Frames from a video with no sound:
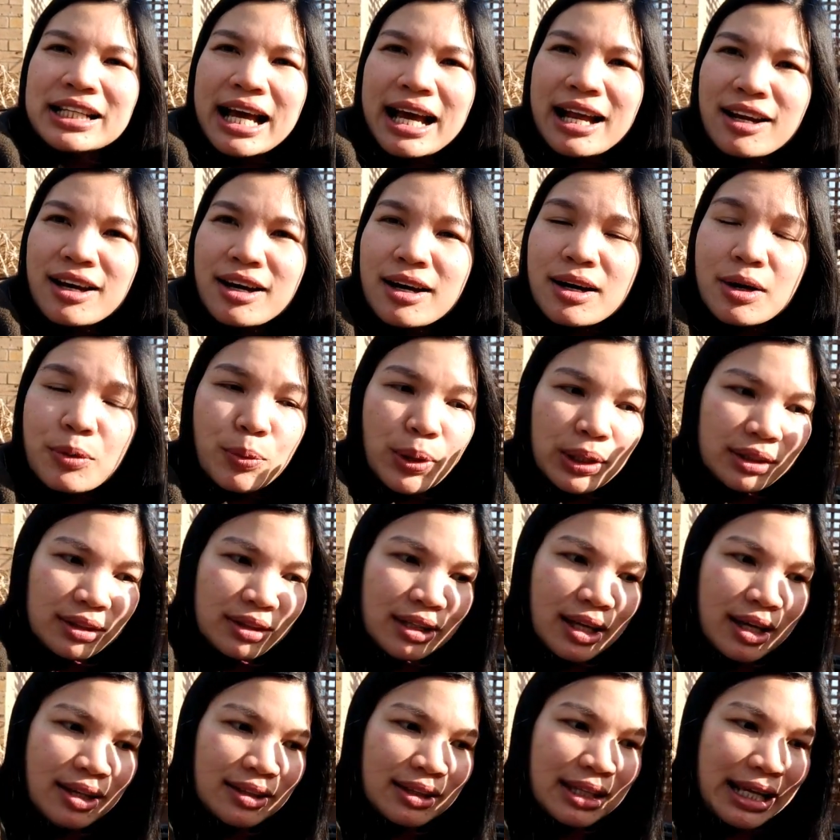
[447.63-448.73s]
color
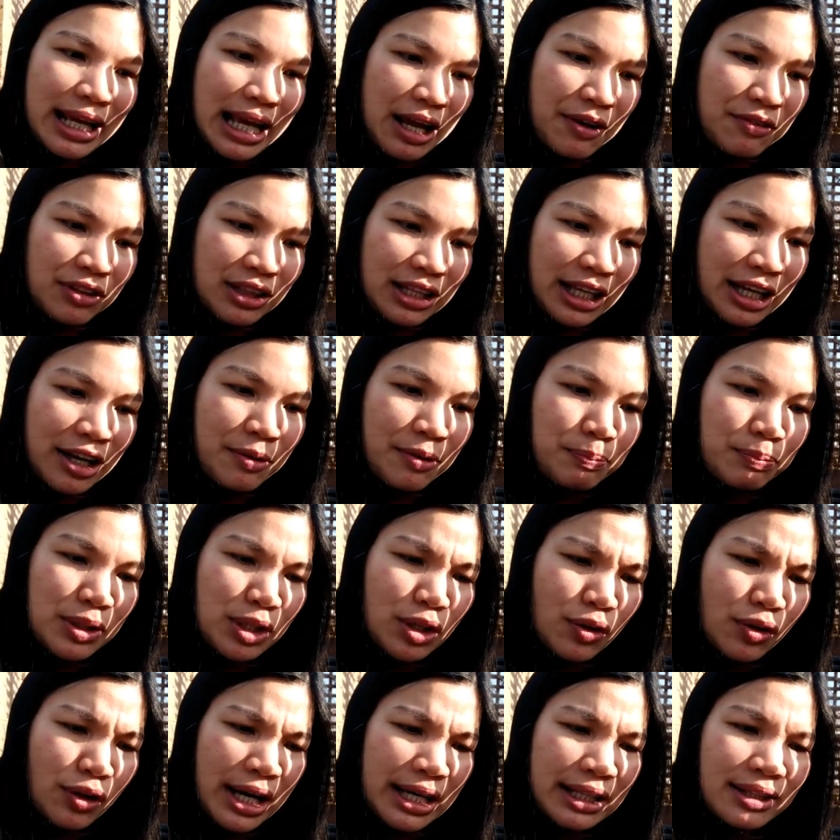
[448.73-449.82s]
what they have left,
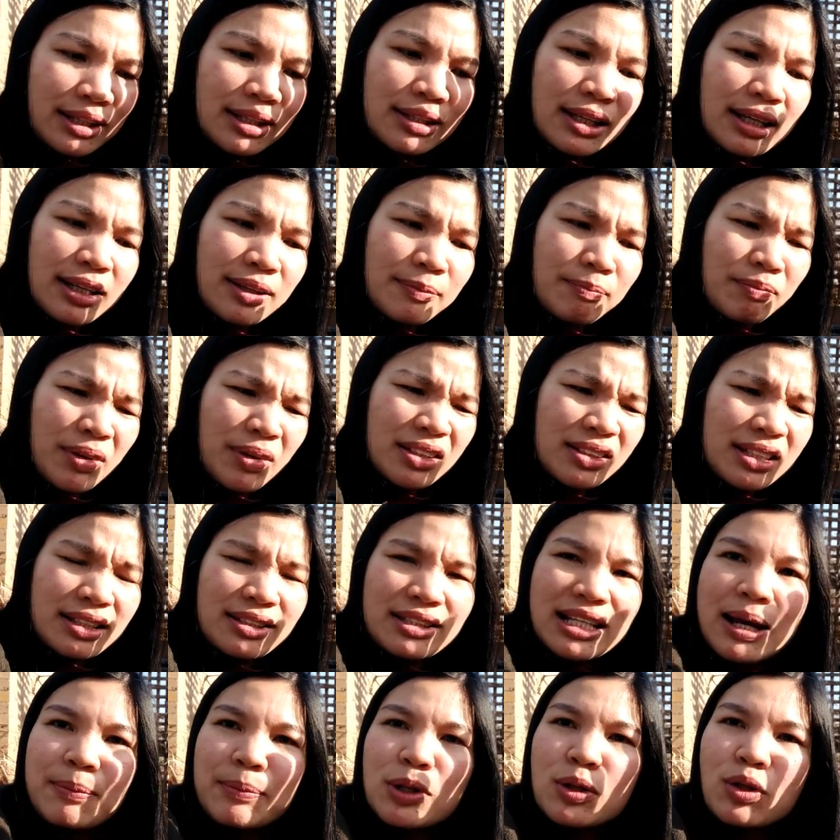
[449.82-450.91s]
because I think at that
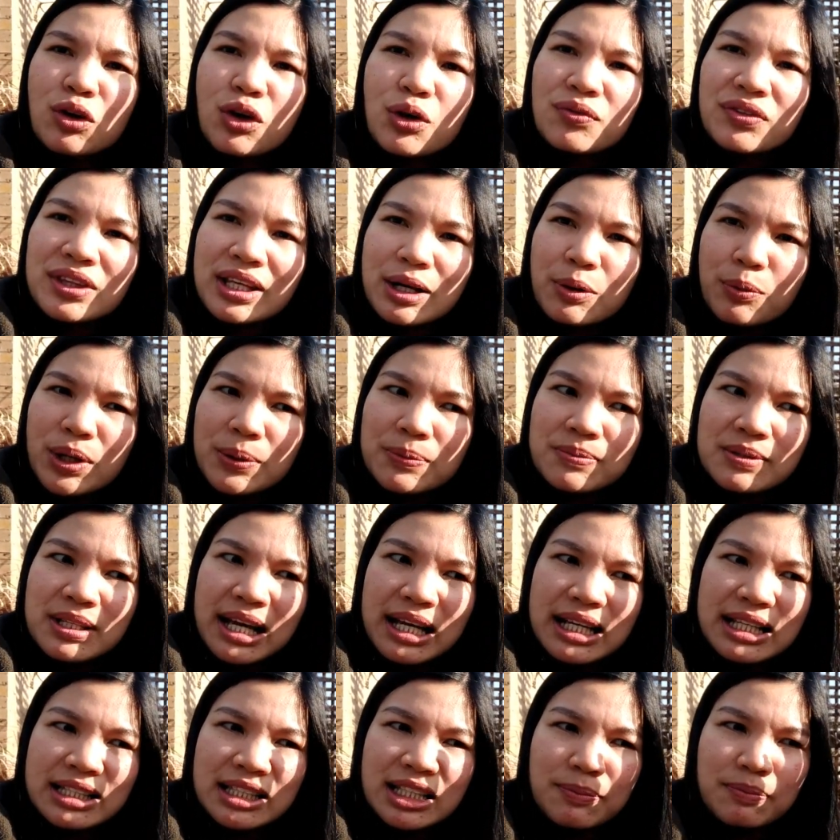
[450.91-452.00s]
time I look on their
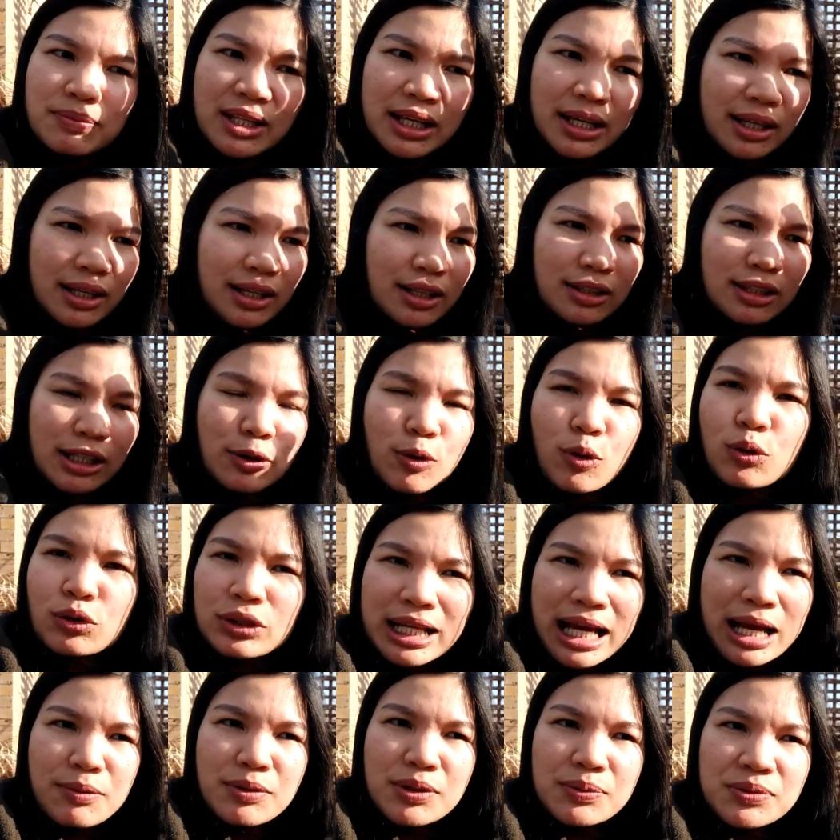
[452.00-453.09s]
website, it seems they own
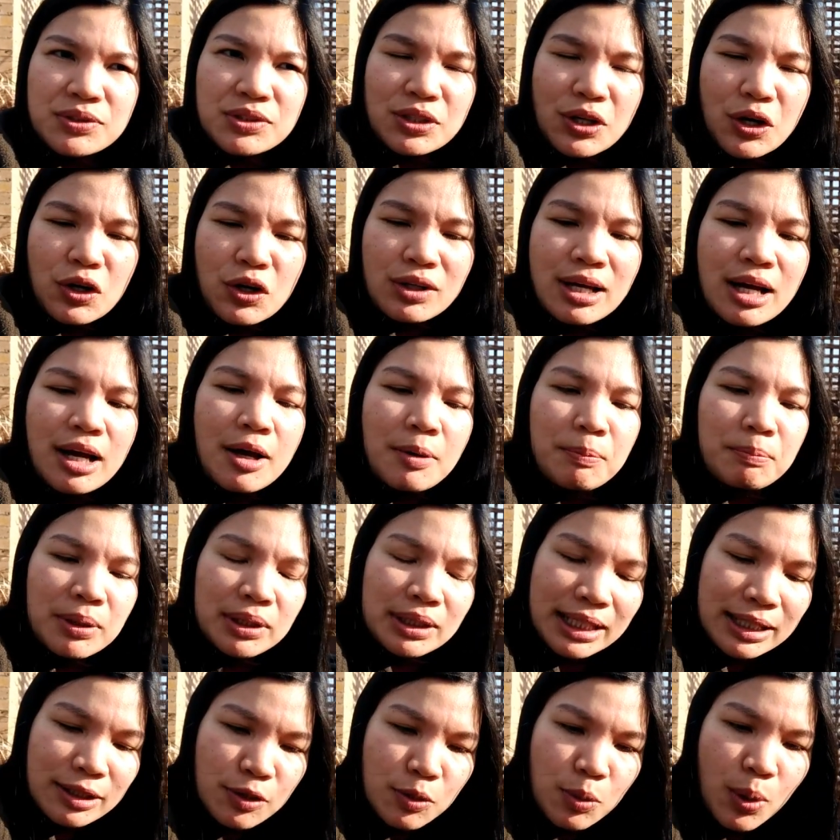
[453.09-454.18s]
out of stock.
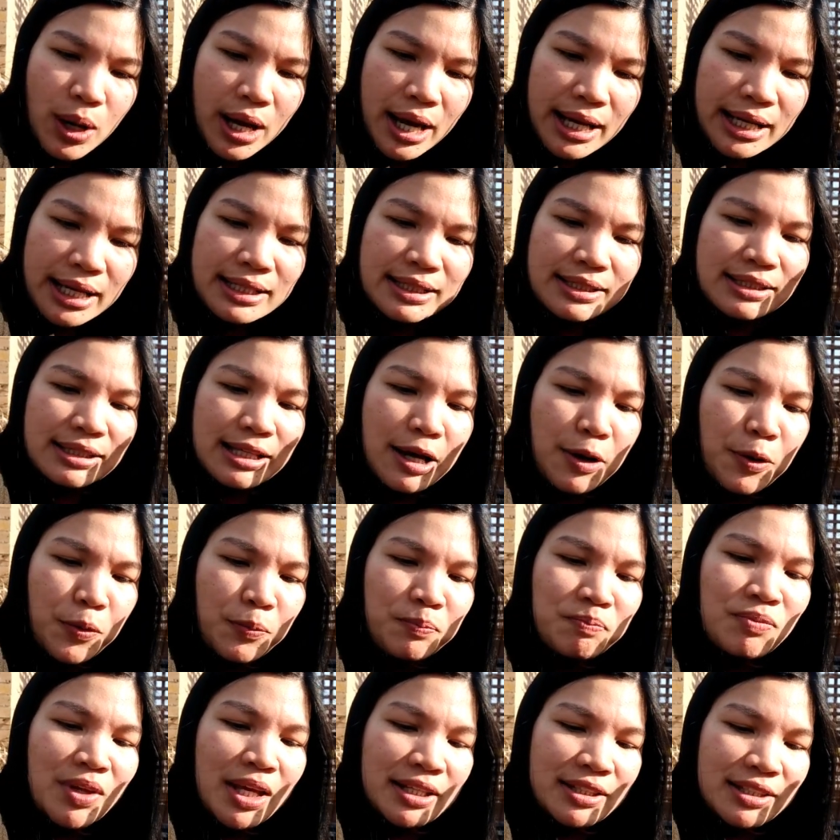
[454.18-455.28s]
But anyway,
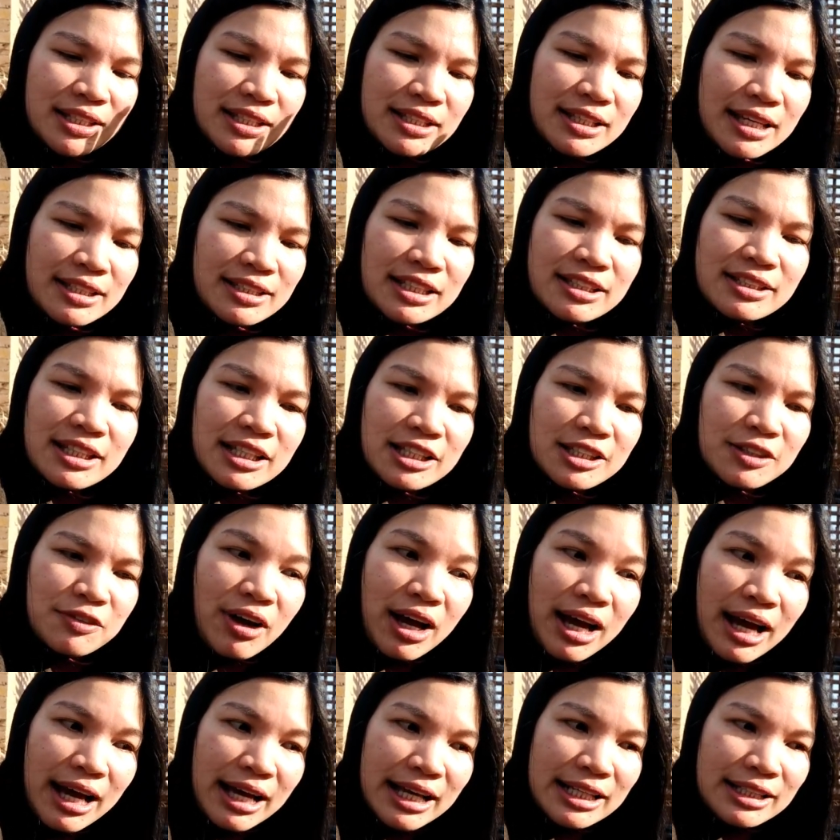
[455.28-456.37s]
so she said
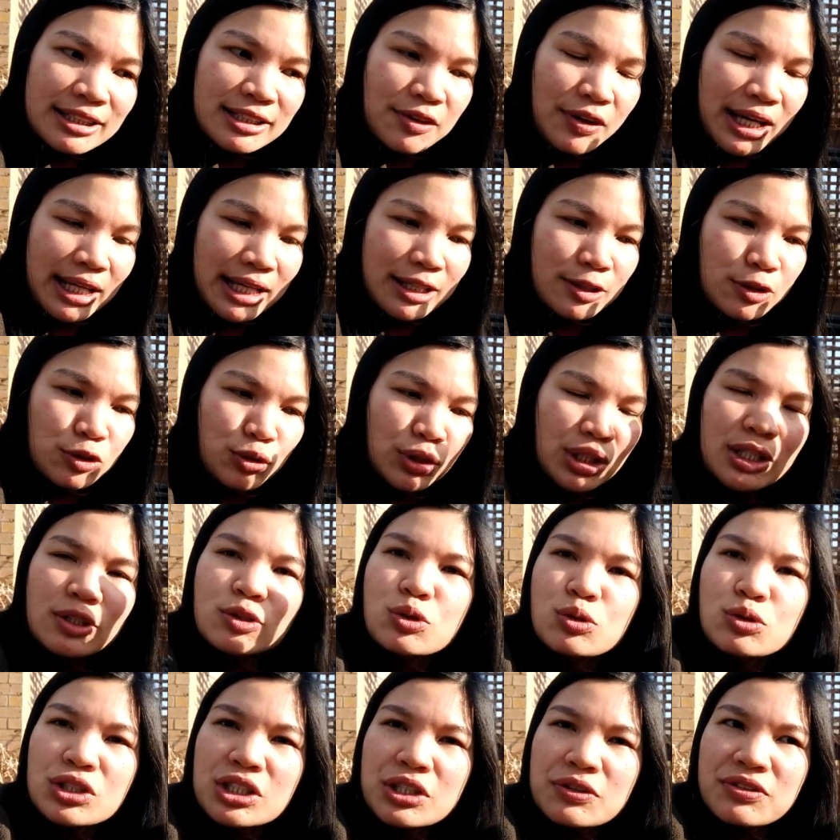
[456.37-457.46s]
why, so I can switch
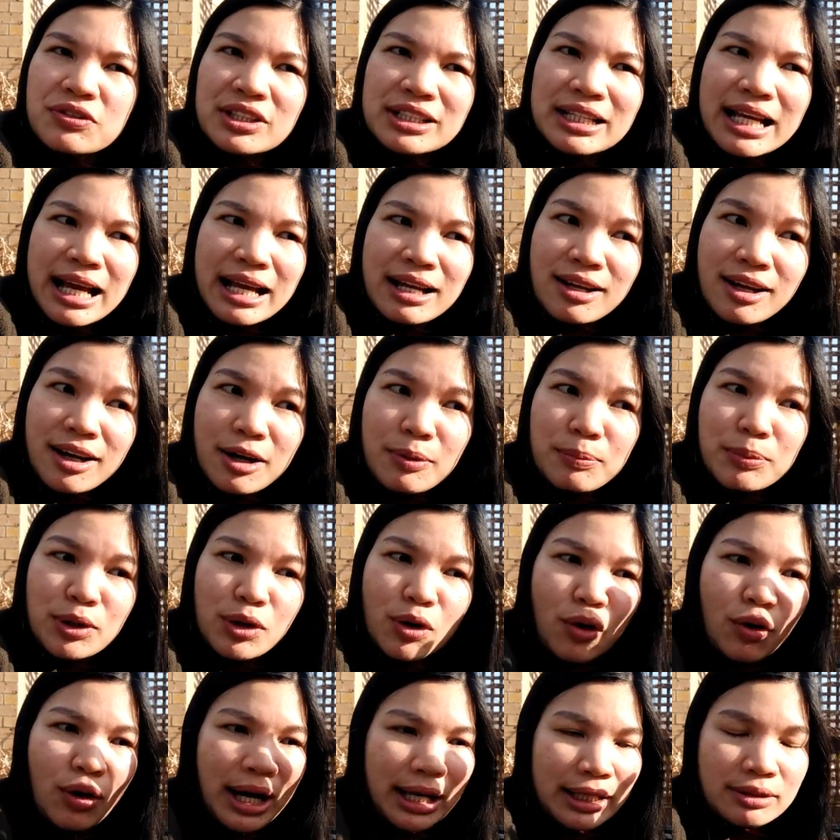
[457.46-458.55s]
into different color,
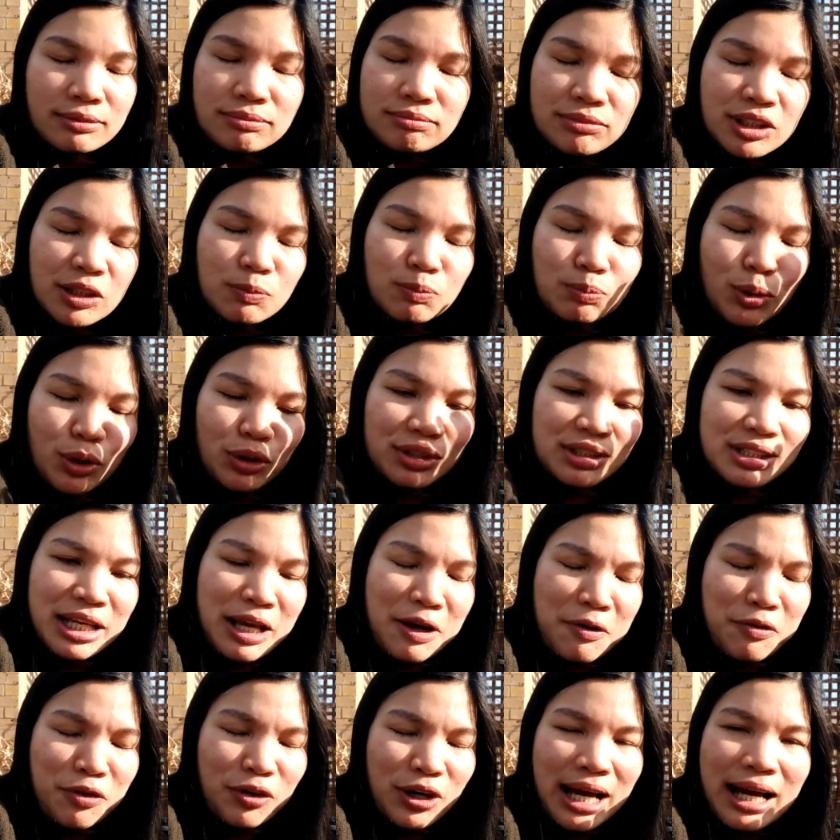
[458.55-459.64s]
because I did bought
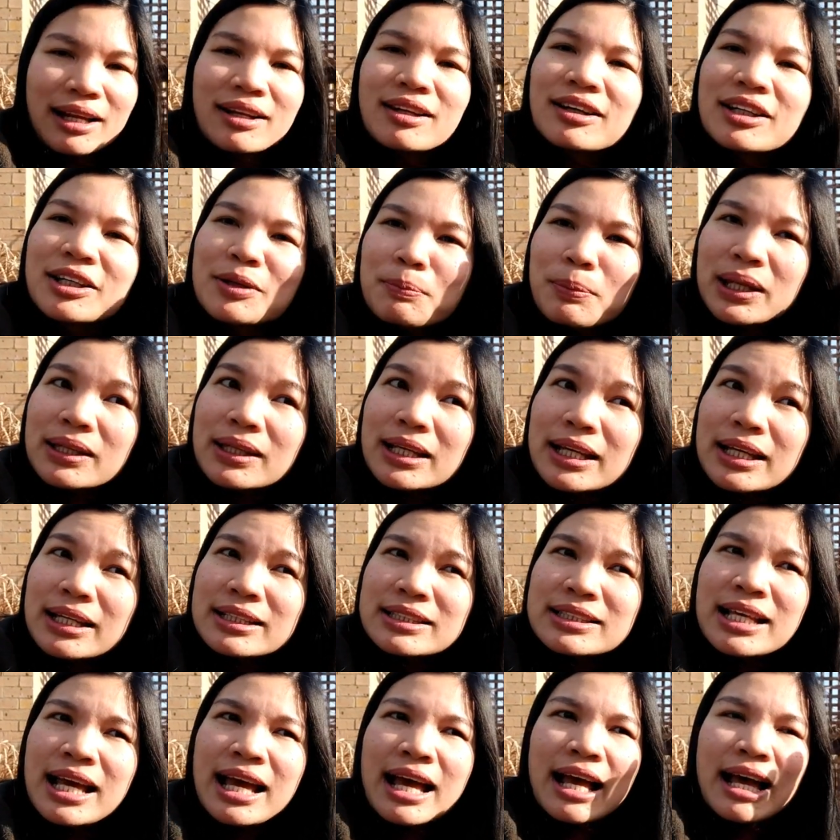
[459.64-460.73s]
several color in
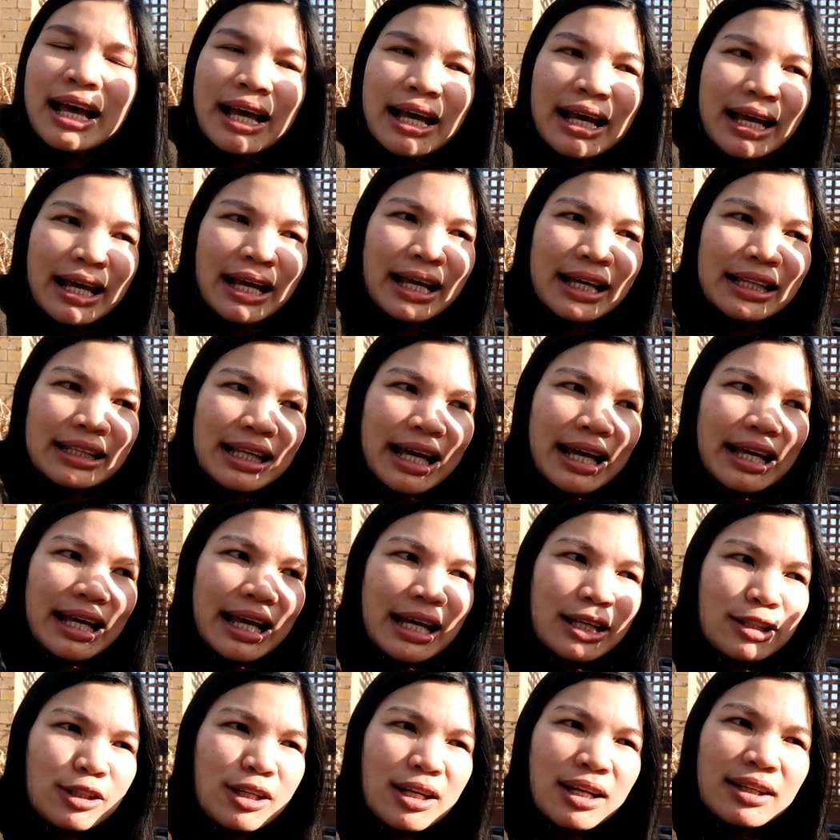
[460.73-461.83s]
Bunnings, and I
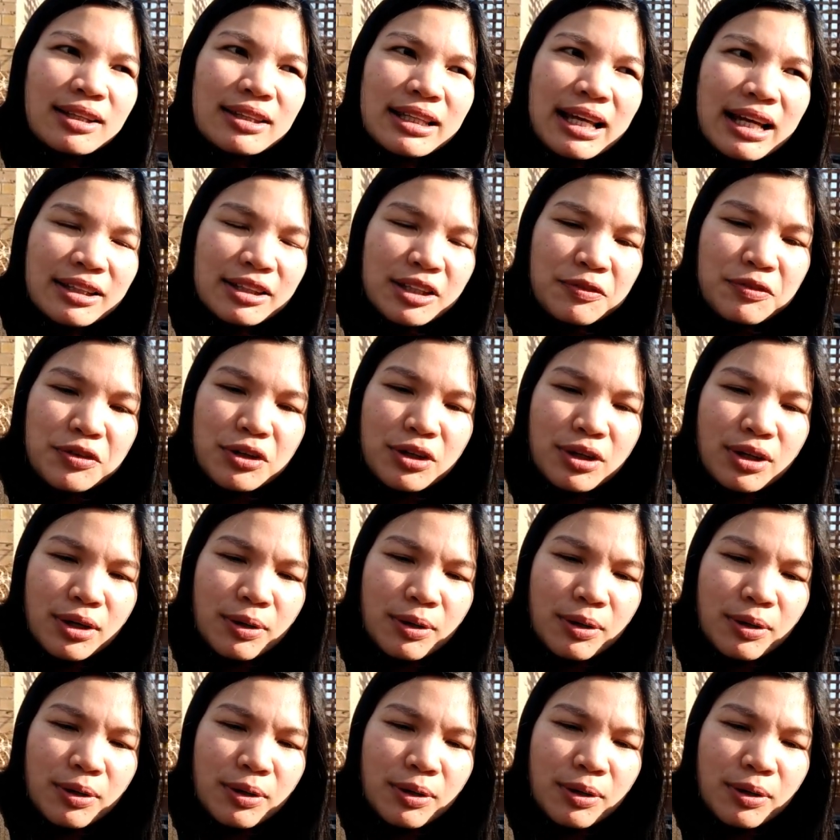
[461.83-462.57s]
add another